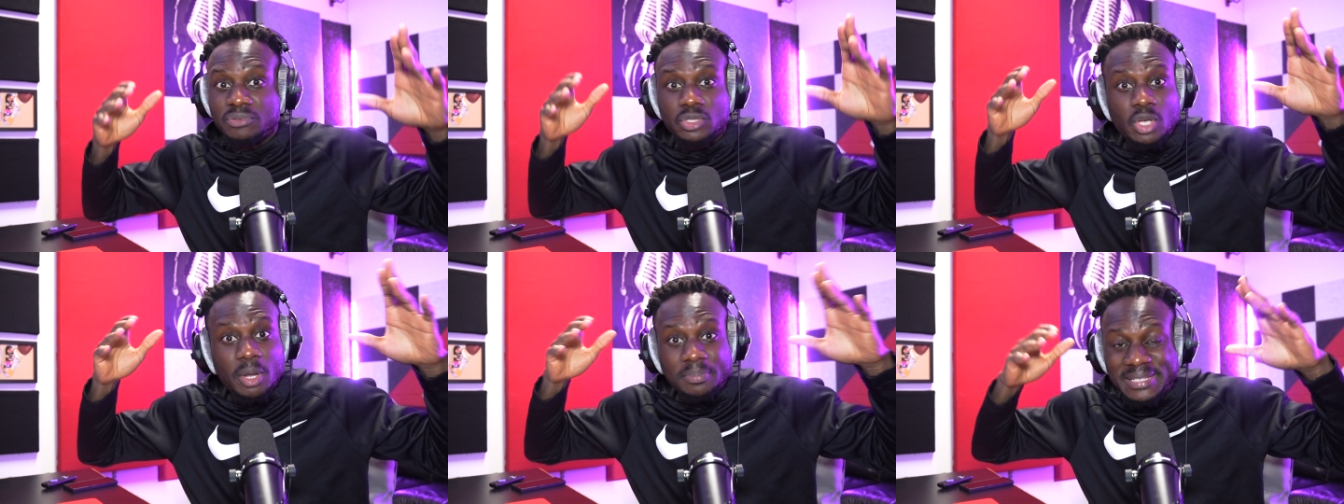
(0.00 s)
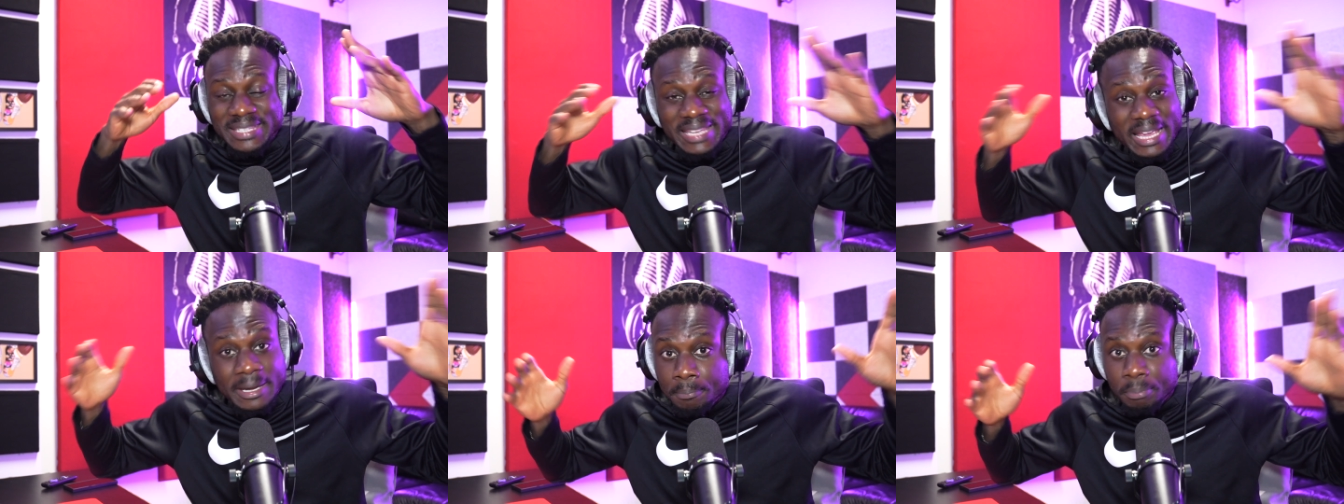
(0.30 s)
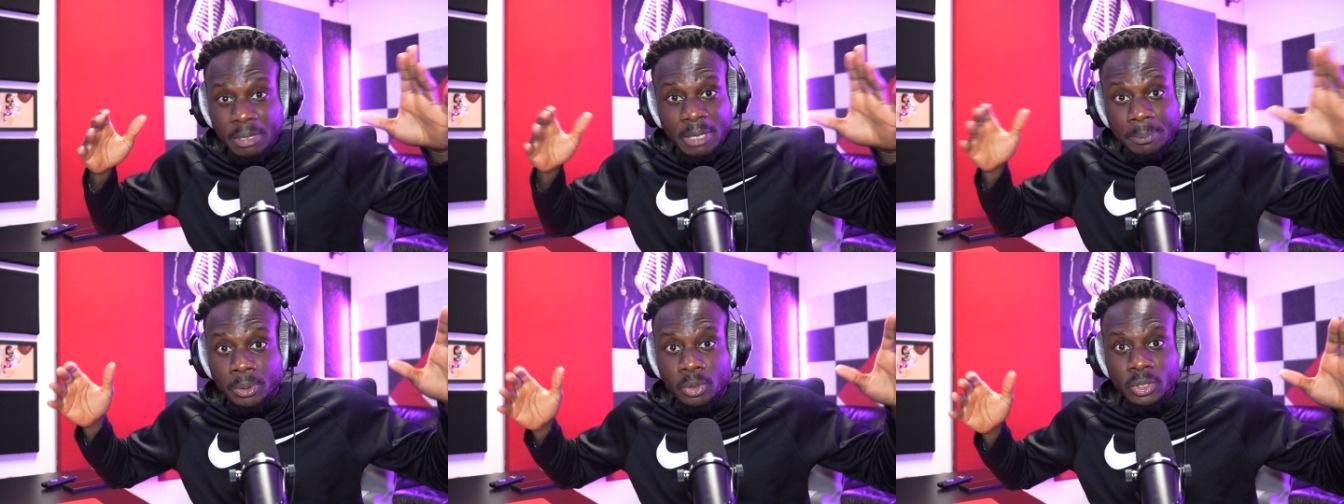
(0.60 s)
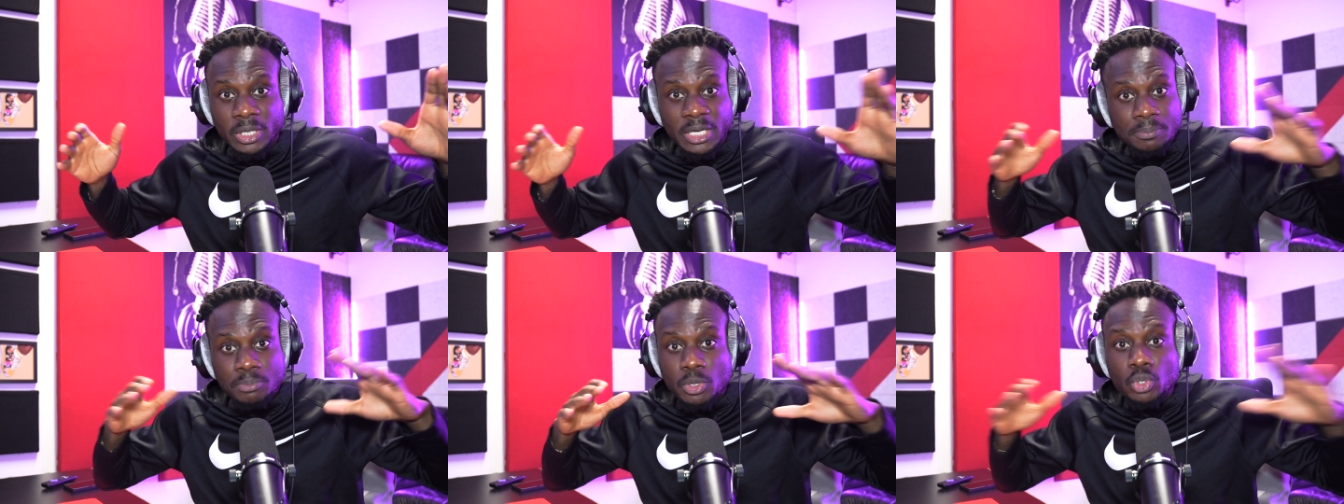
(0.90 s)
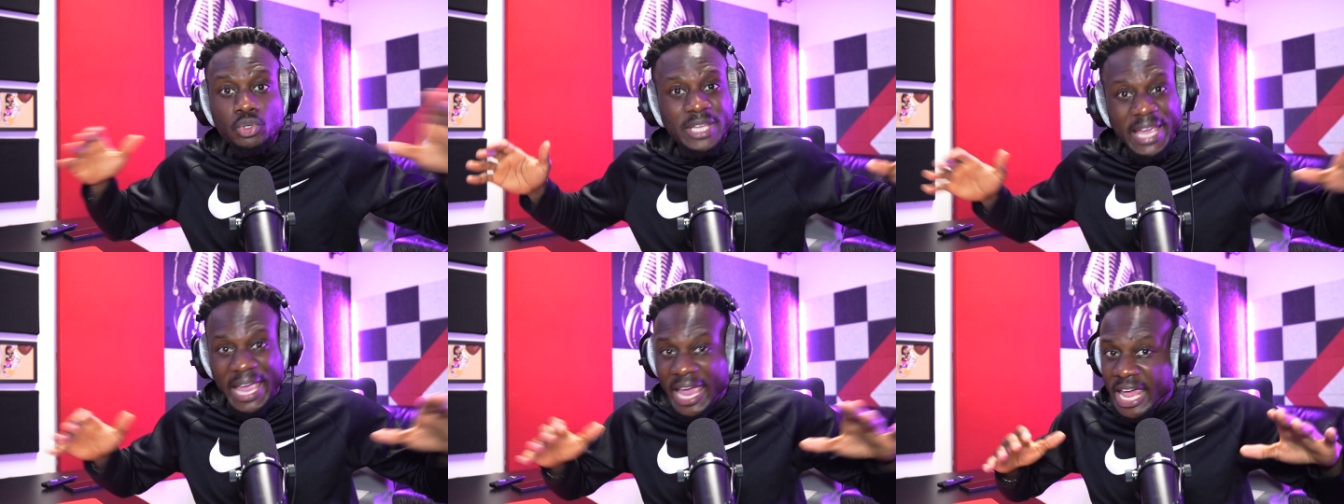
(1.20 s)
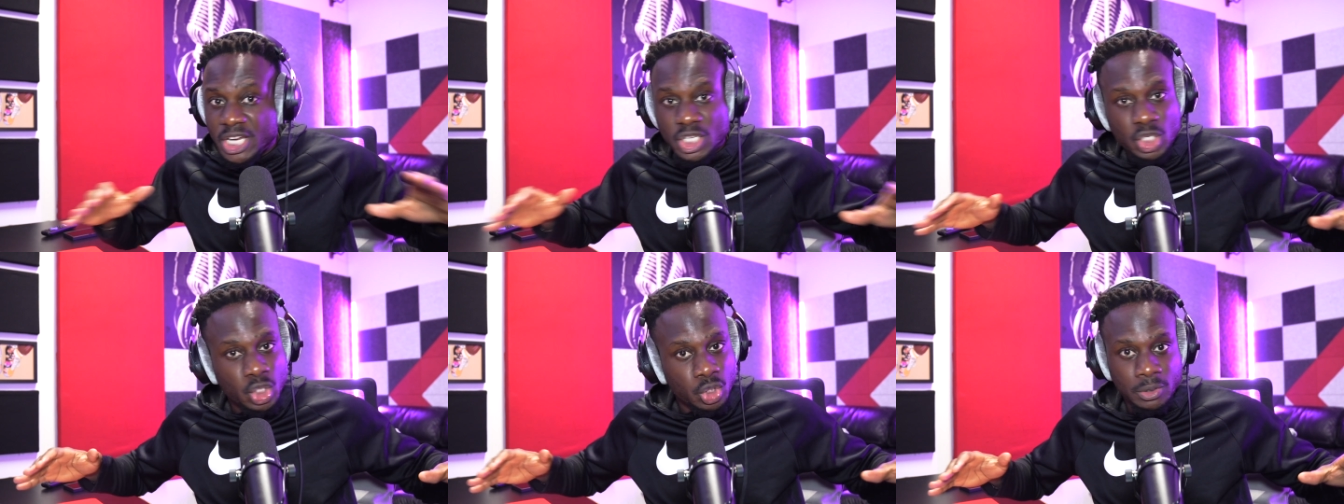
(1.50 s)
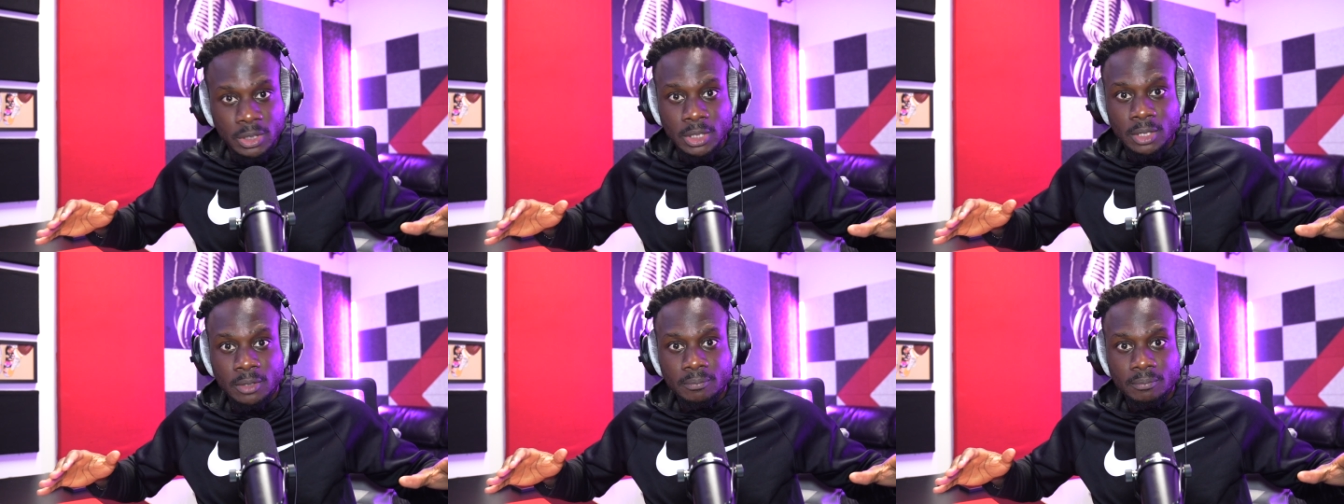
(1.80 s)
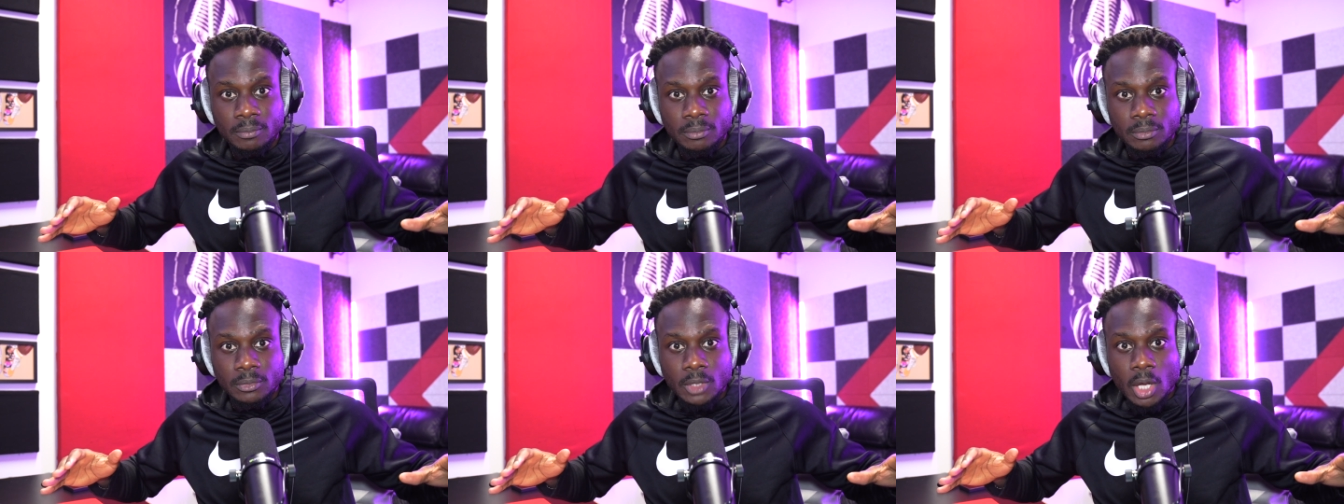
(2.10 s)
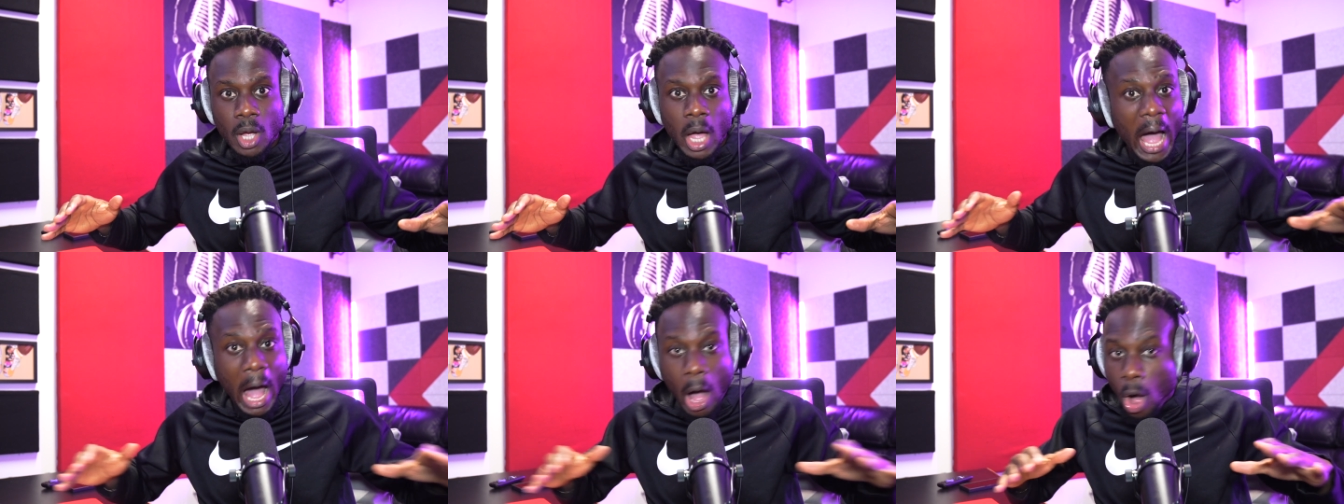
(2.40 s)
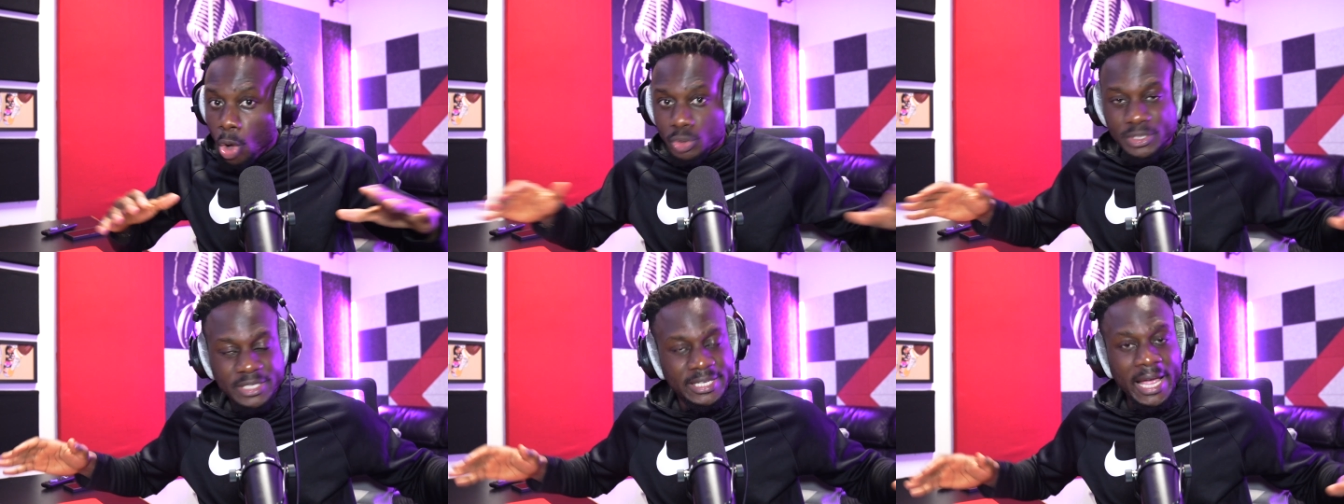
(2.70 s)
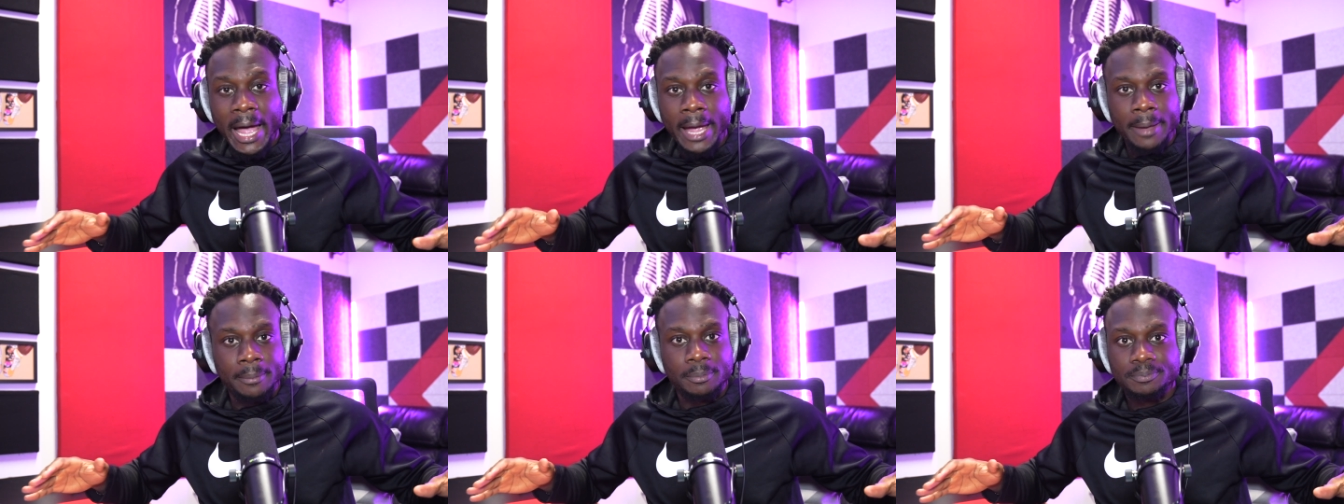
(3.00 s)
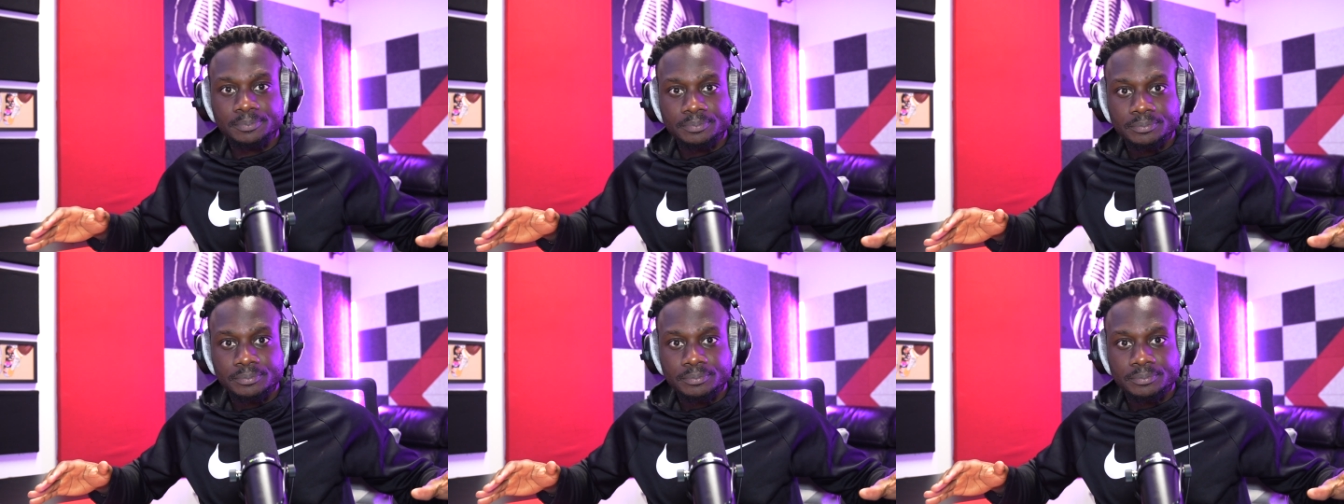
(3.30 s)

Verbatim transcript: top ten people in the music industry all time.